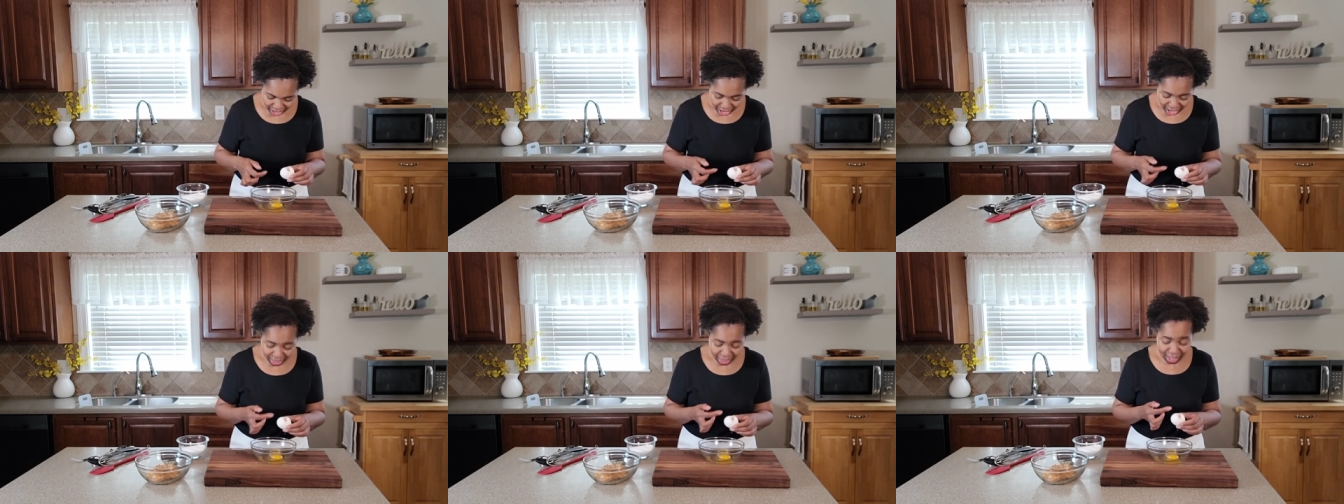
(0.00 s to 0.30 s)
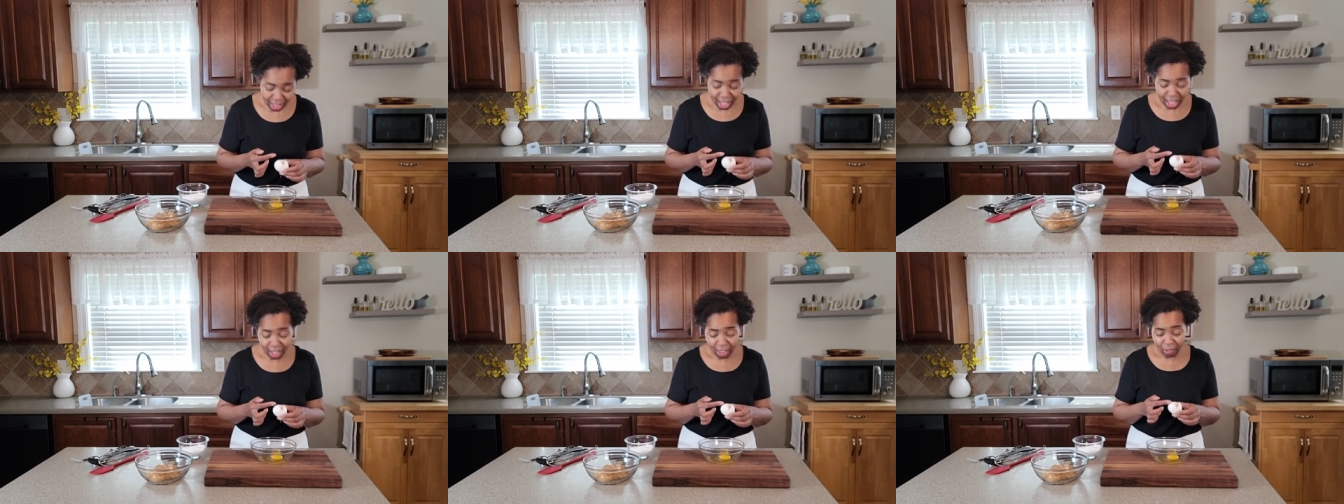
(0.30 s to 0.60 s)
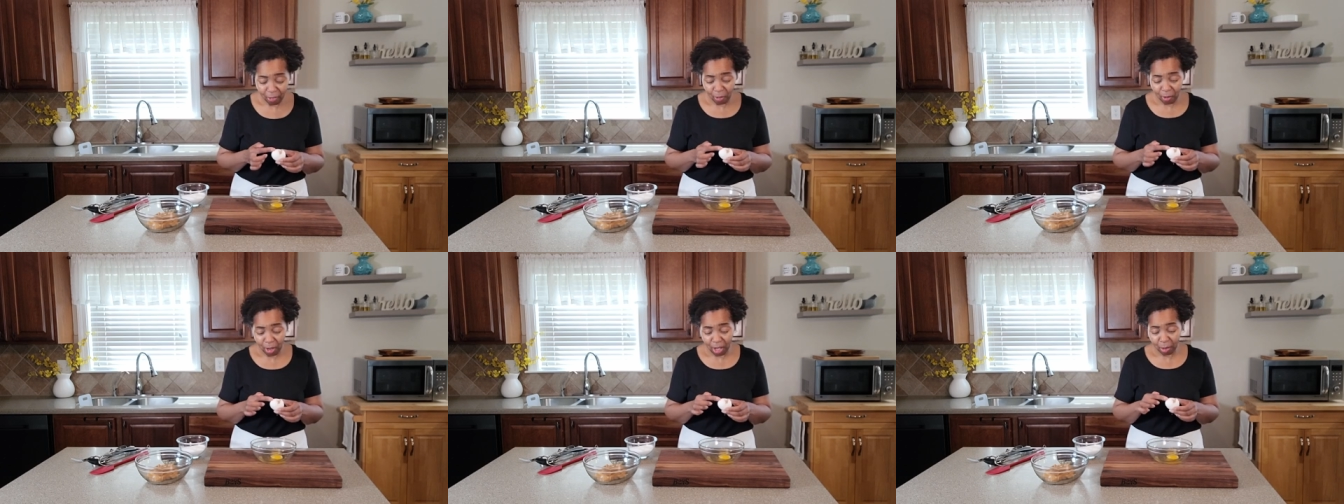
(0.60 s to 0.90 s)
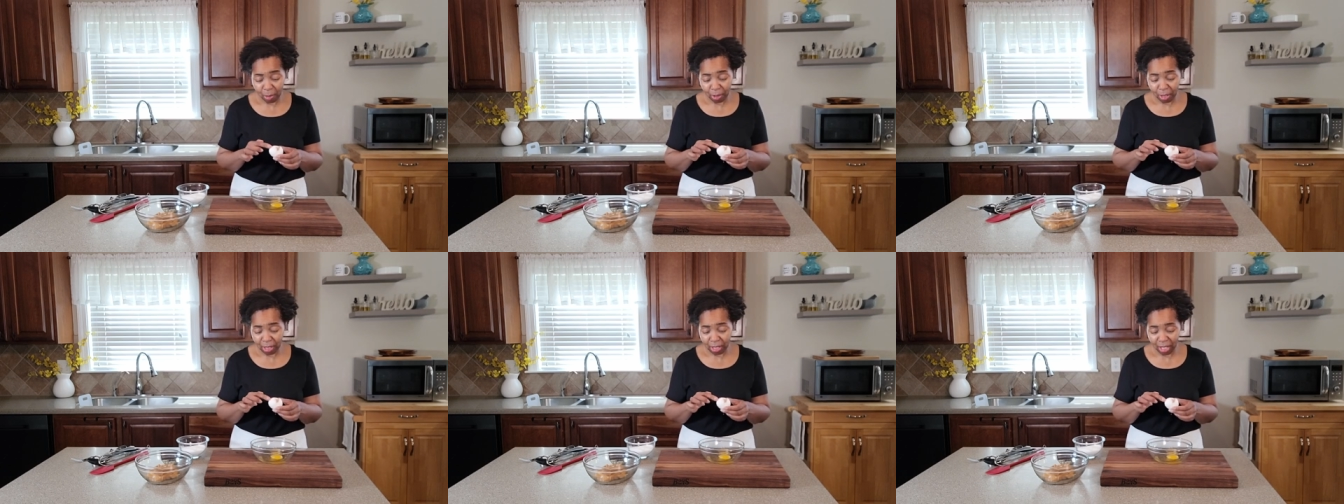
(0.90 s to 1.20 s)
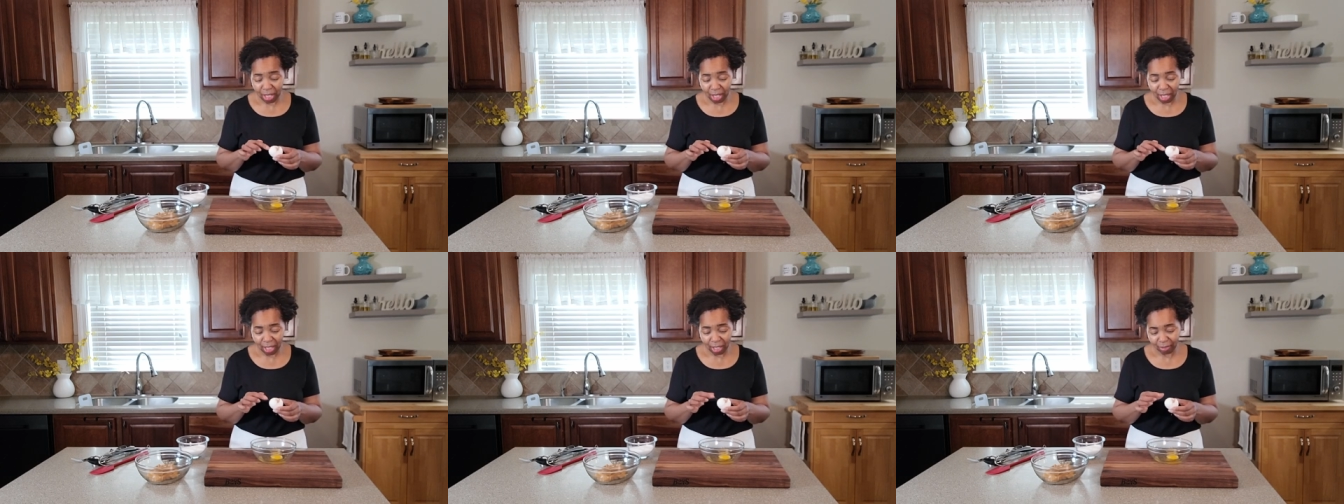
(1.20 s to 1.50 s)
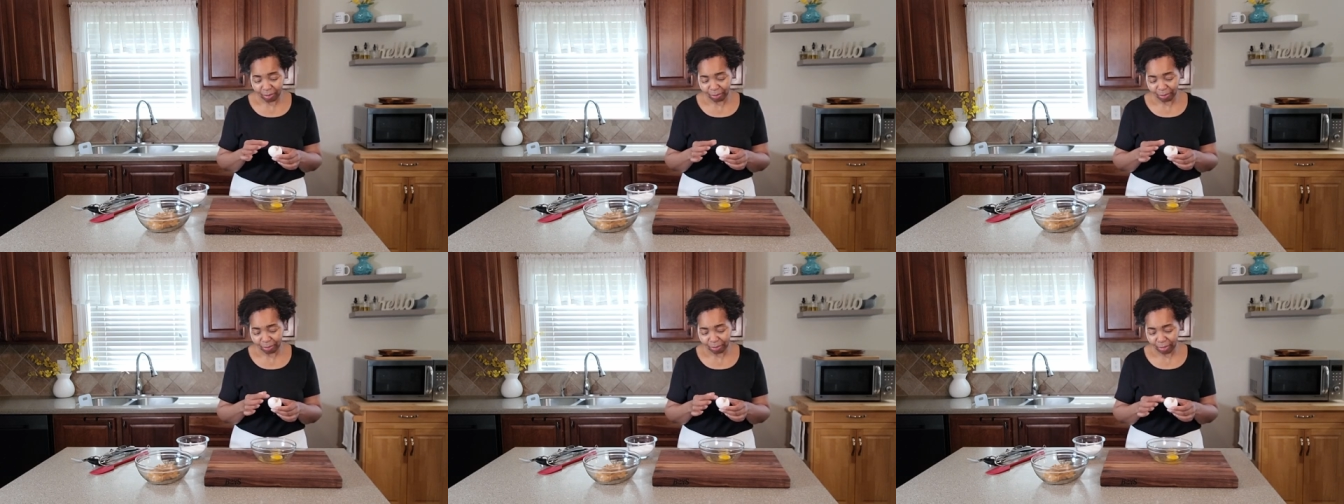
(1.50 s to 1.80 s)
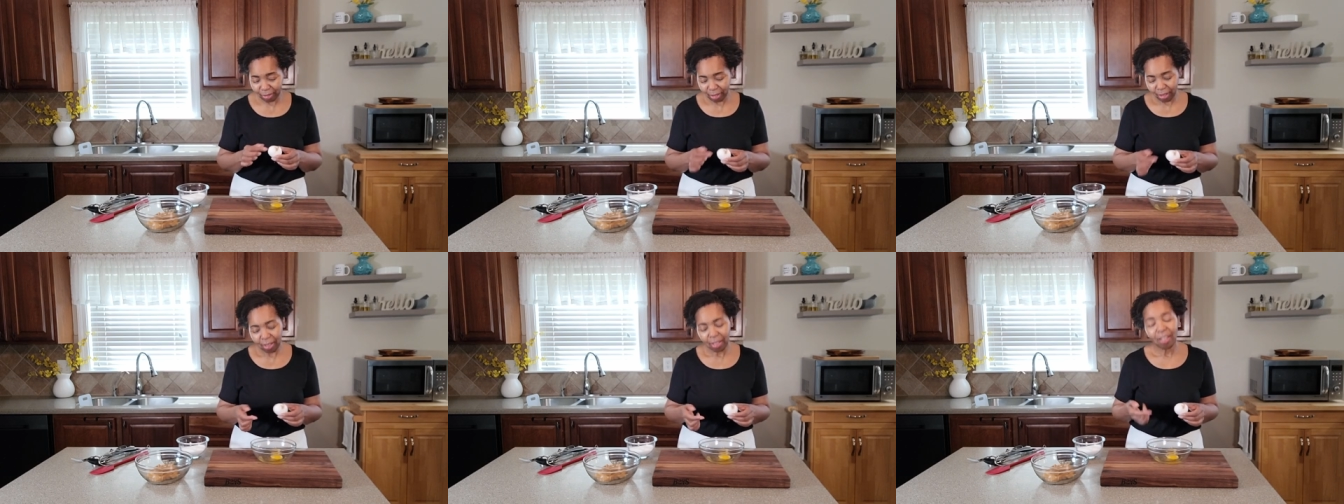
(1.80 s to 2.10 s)
And then the other 40%,
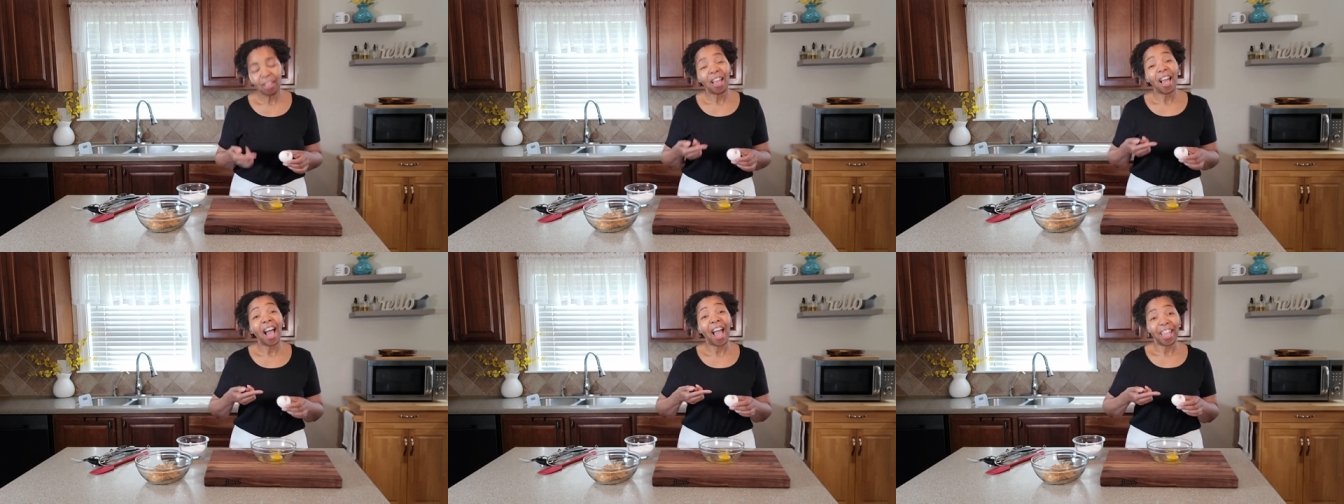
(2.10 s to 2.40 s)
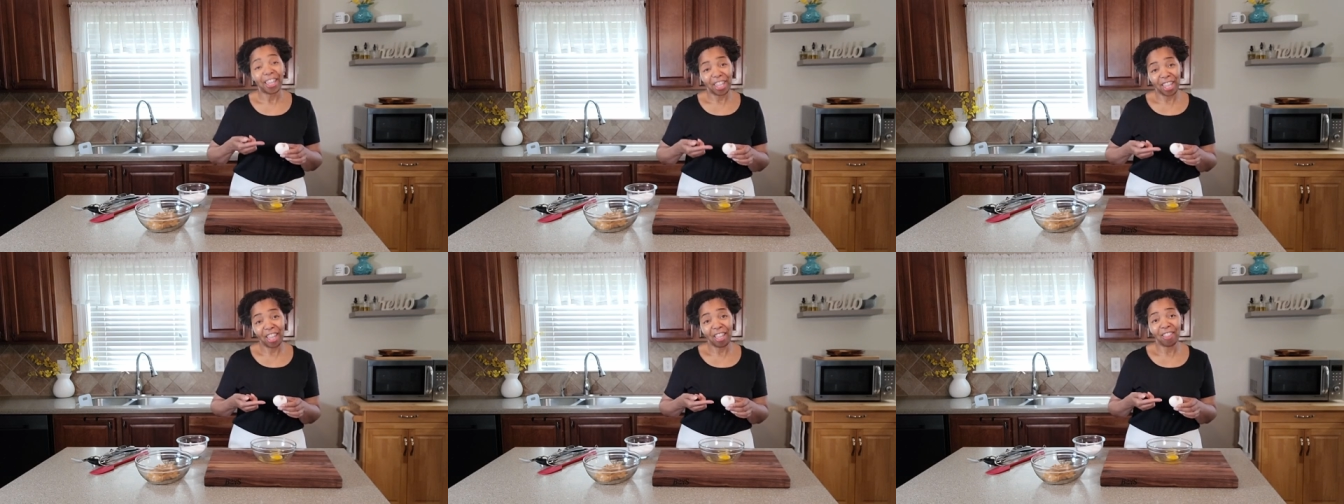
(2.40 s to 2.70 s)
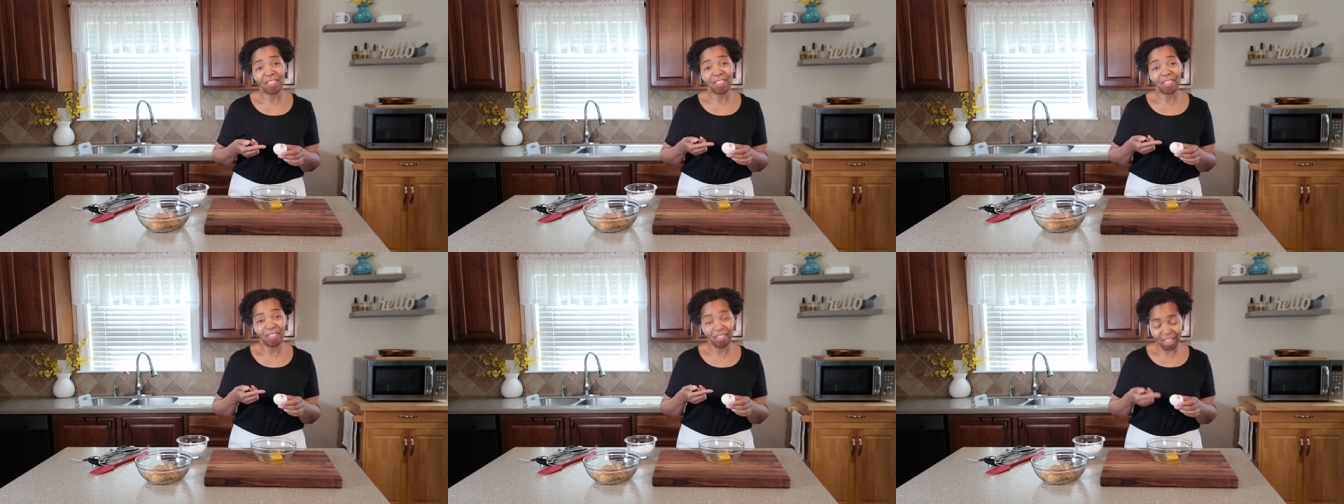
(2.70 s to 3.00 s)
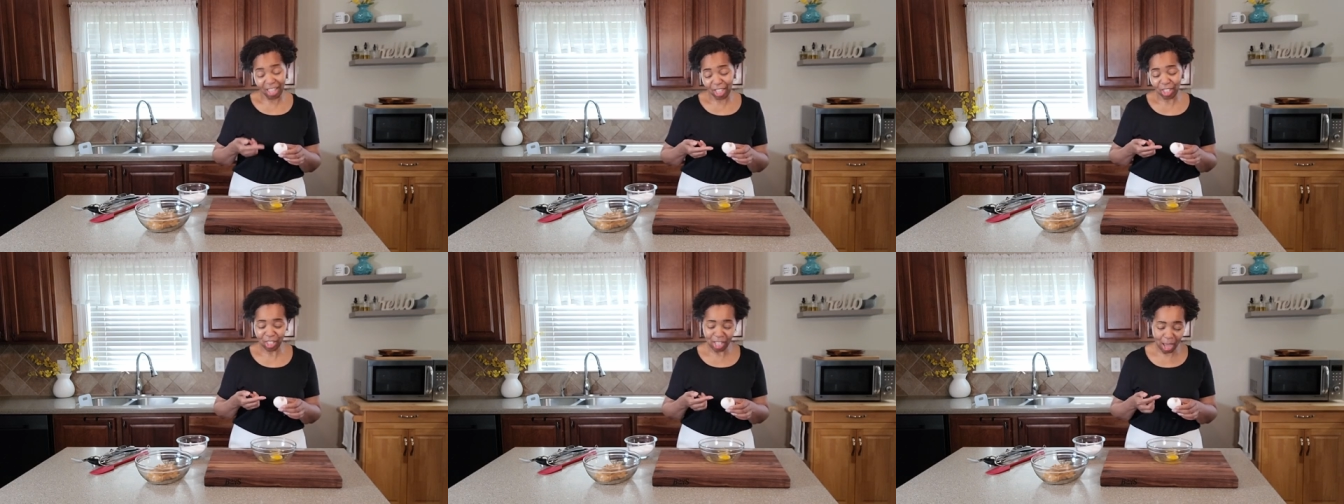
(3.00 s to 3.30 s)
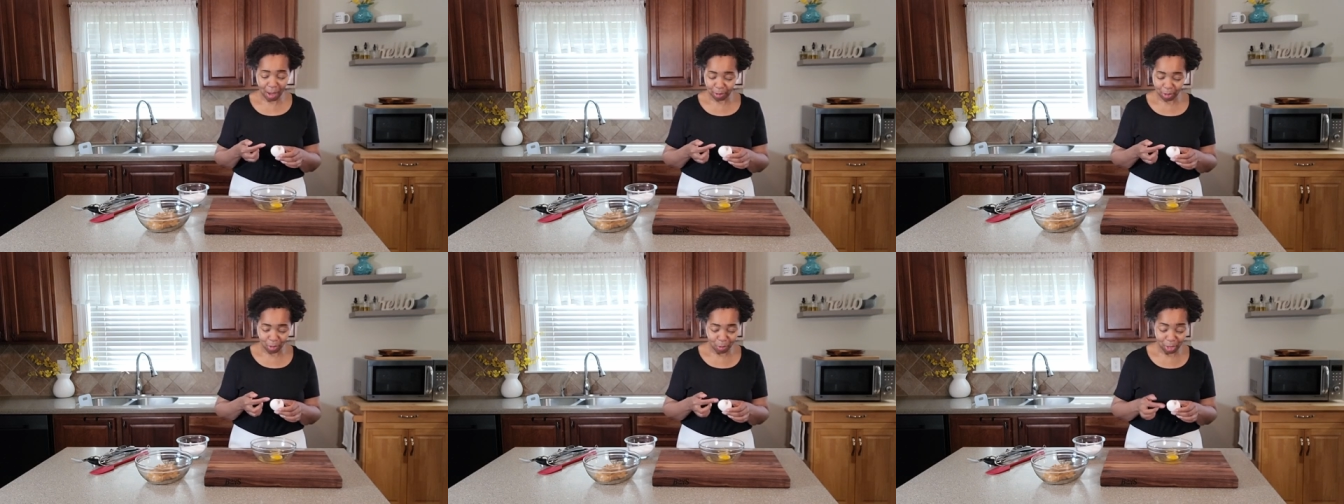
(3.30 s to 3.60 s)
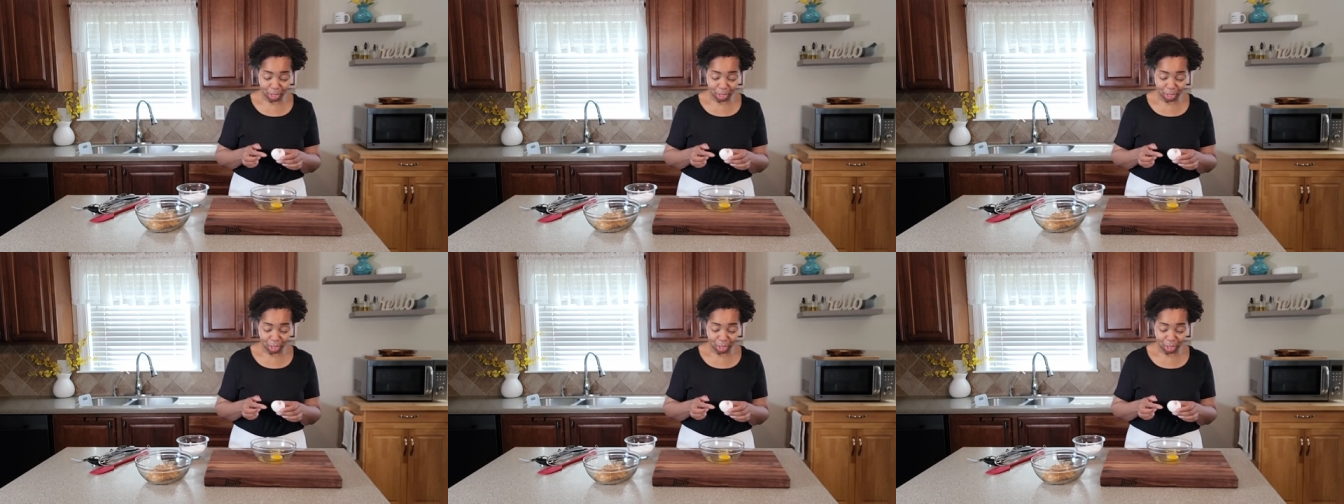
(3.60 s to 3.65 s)
I get these types of